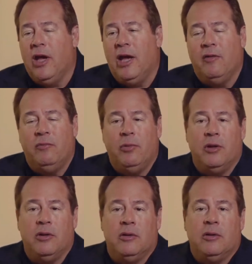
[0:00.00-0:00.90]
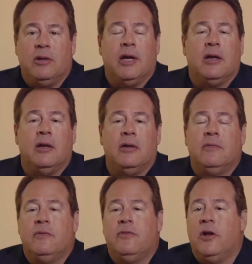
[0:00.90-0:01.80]
I have been like a
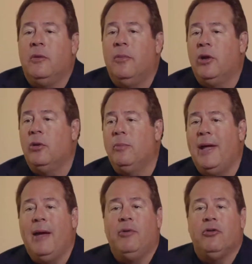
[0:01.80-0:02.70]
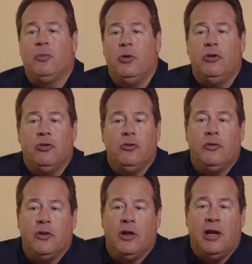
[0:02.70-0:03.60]
fundamental Baptist preacher
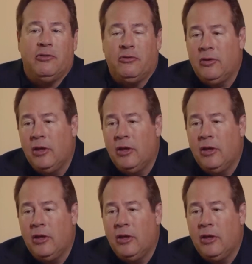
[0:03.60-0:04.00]
for the last